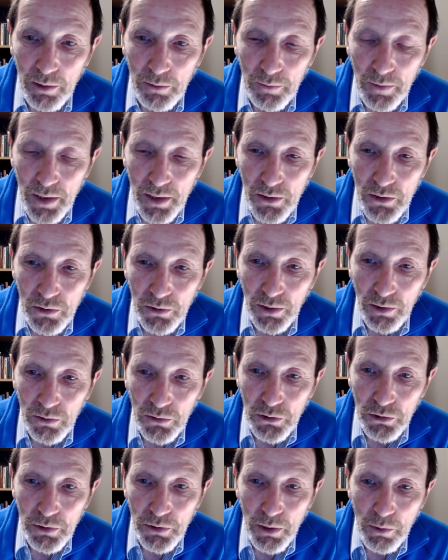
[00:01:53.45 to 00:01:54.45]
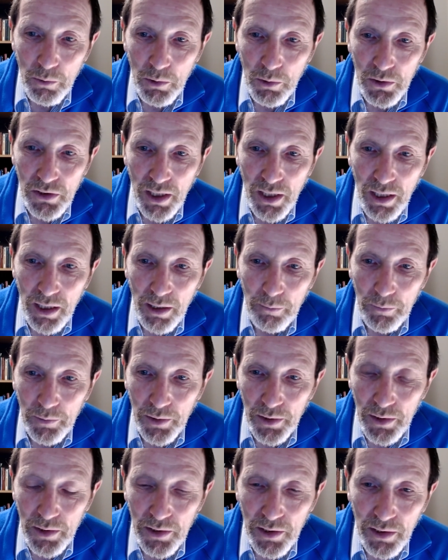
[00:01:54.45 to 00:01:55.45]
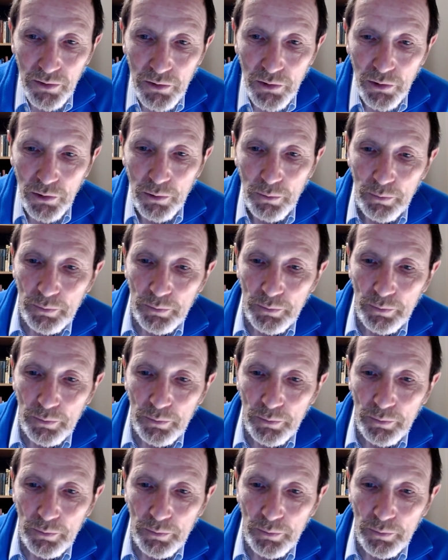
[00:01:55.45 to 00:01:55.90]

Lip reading: So I'll show you what's happened in the interim.